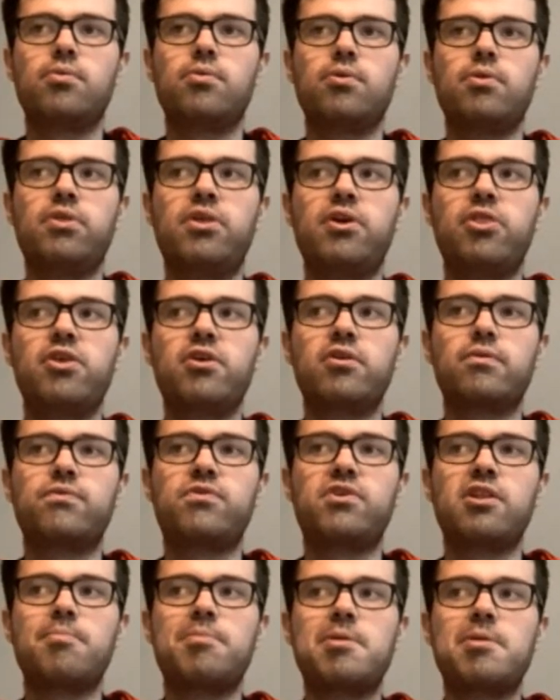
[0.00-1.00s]
They'll
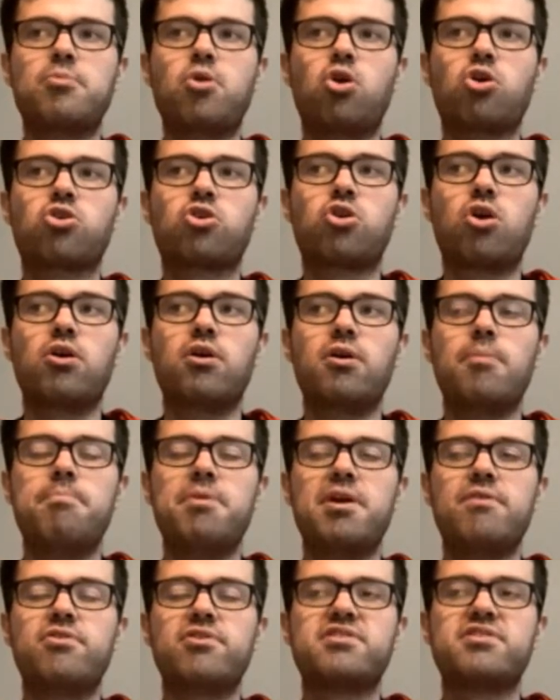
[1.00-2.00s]
feel a bit of
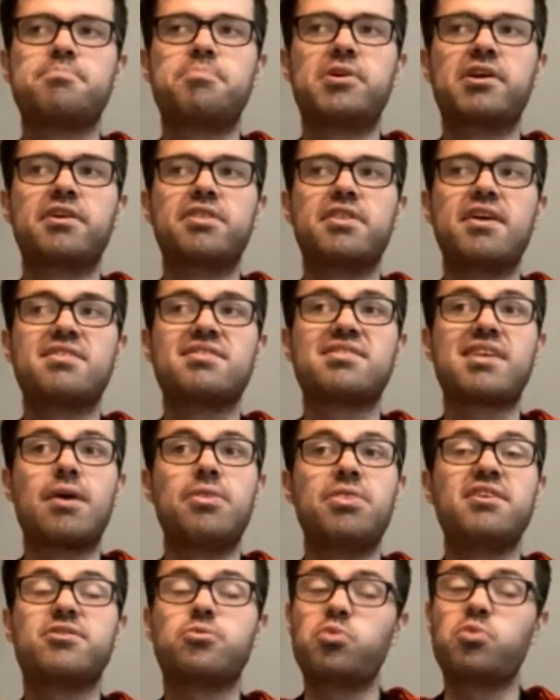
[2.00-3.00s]
a spring in their step
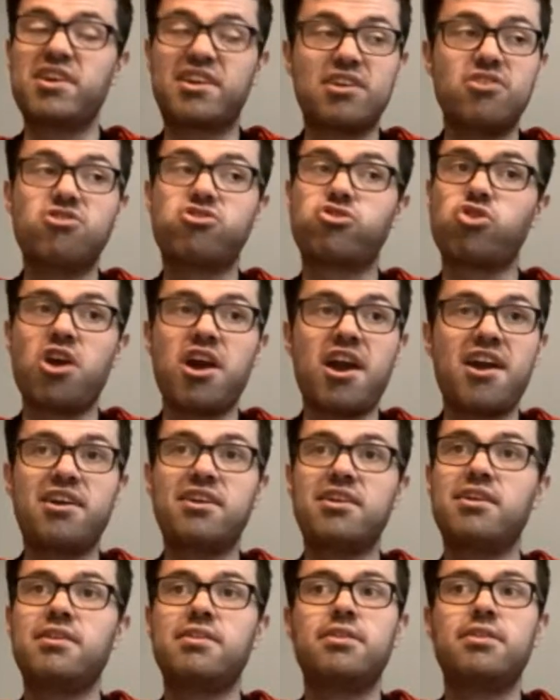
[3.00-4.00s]
this week in
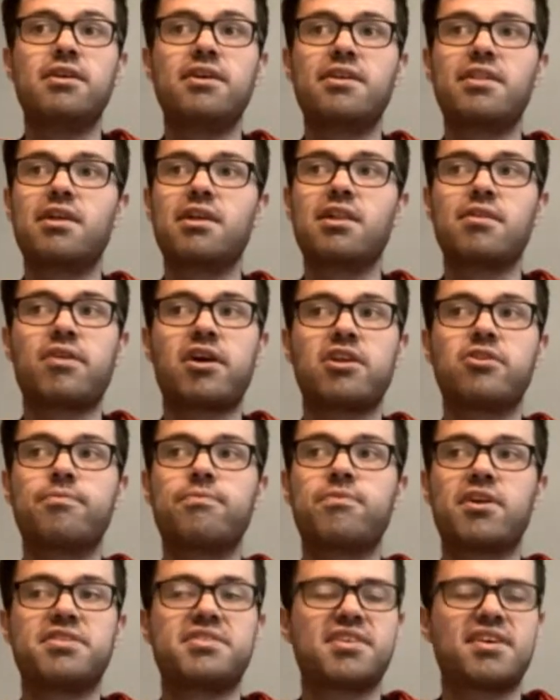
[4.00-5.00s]
training. They'll have had a
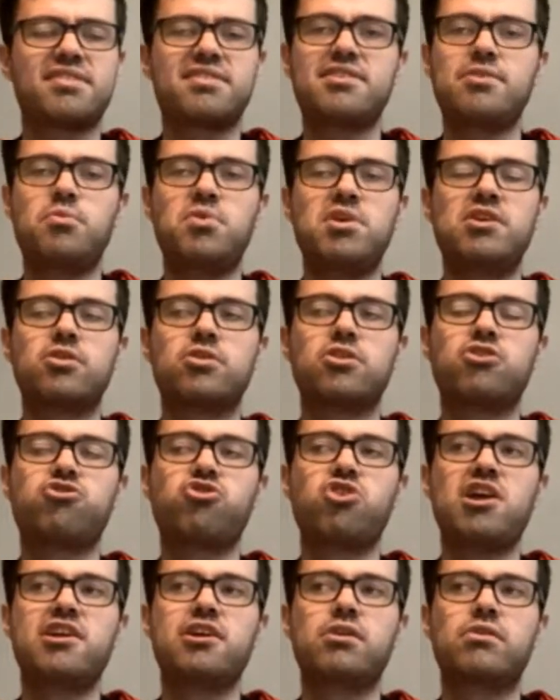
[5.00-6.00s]
fantastic week on the
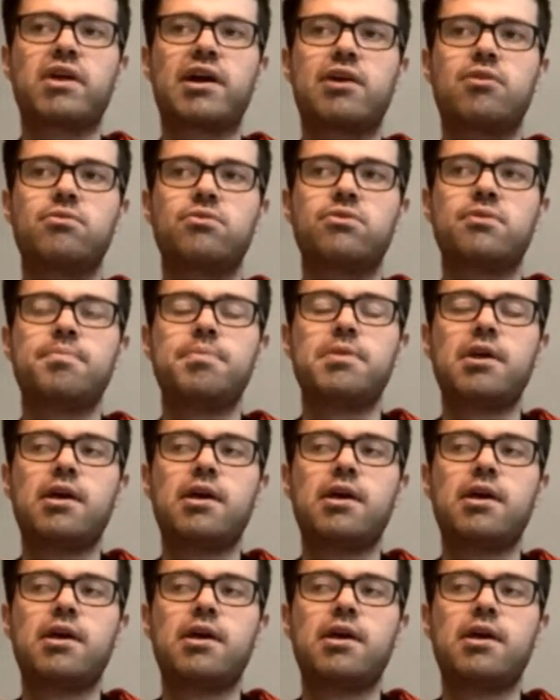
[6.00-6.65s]
training ground.